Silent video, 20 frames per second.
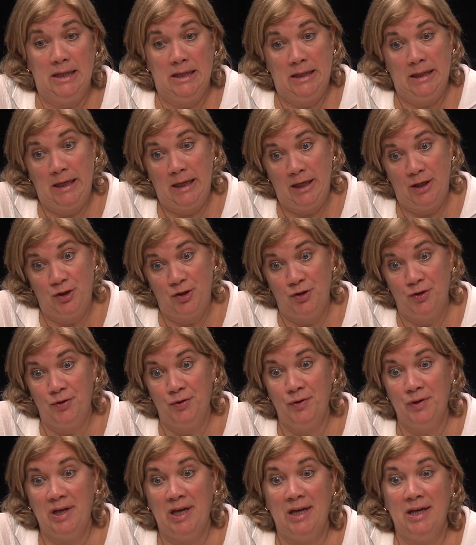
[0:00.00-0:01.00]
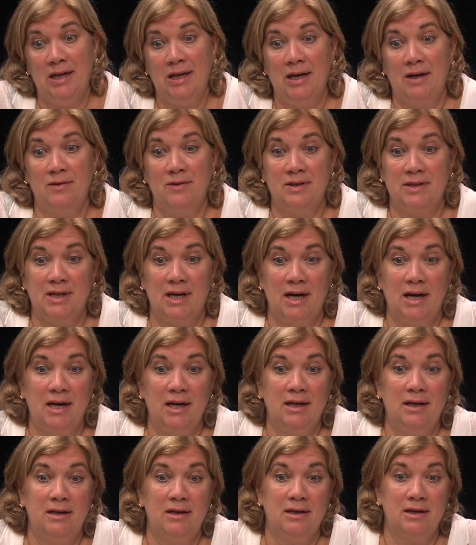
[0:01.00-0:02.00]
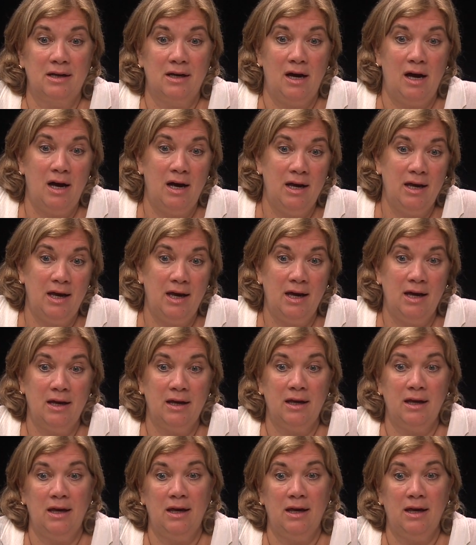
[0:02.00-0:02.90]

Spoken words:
nature, getting outside in a kayak,